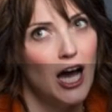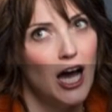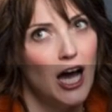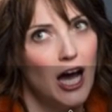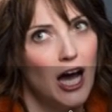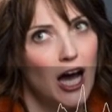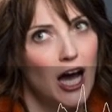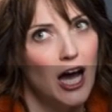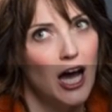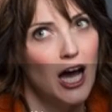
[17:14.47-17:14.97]
I
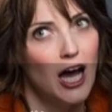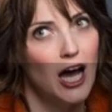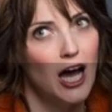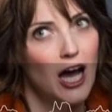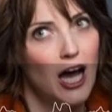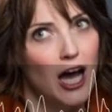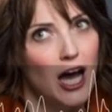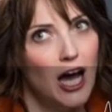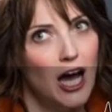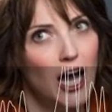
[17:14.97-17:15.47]
don't know if you
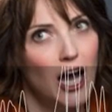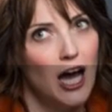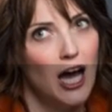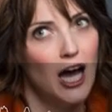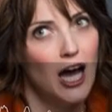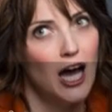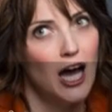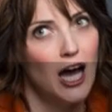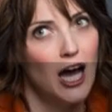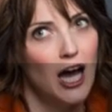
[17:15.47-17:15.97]
two are
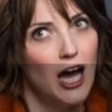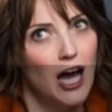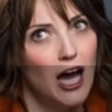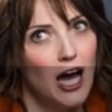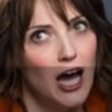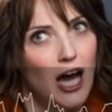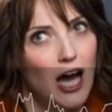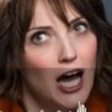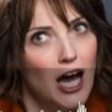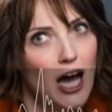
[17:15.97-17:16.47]
out there.
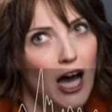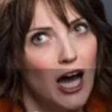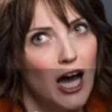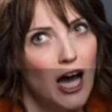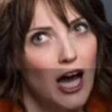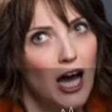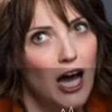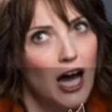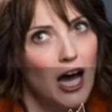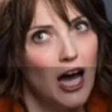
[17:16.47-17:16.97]
If this
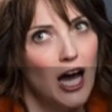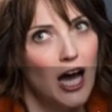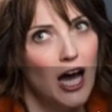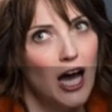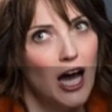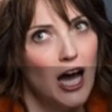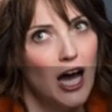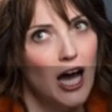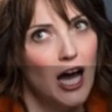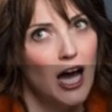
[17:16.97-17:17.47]
sounds familiar to
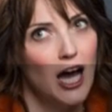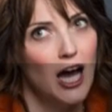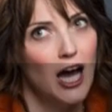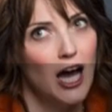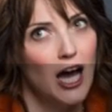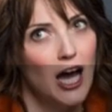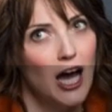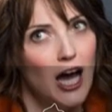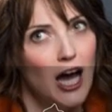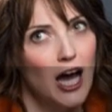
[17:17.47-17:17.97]
you,
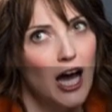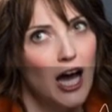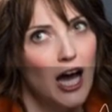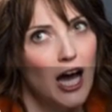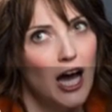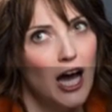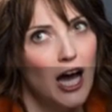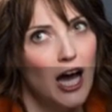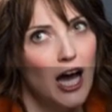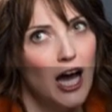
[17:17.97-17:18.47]

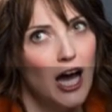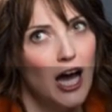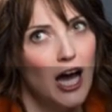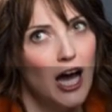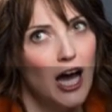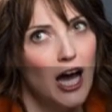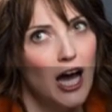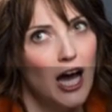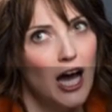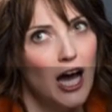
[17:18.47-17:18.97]
contact me
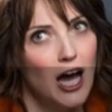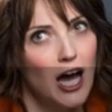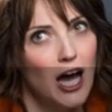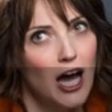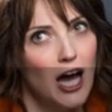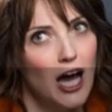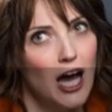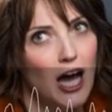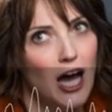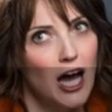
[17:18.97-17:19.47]

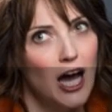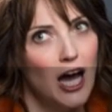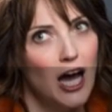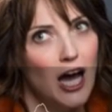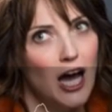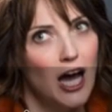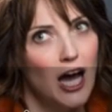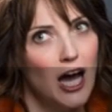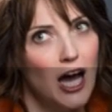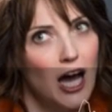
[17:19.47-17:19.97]
and let me
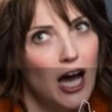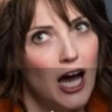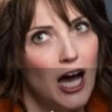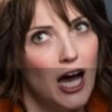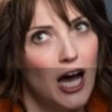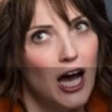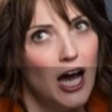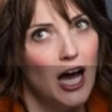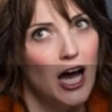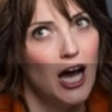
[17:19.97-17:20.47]
know what ended
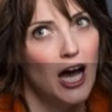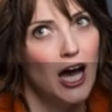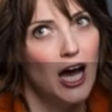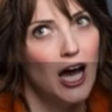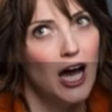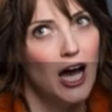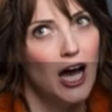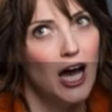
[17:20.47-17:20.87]
up happening.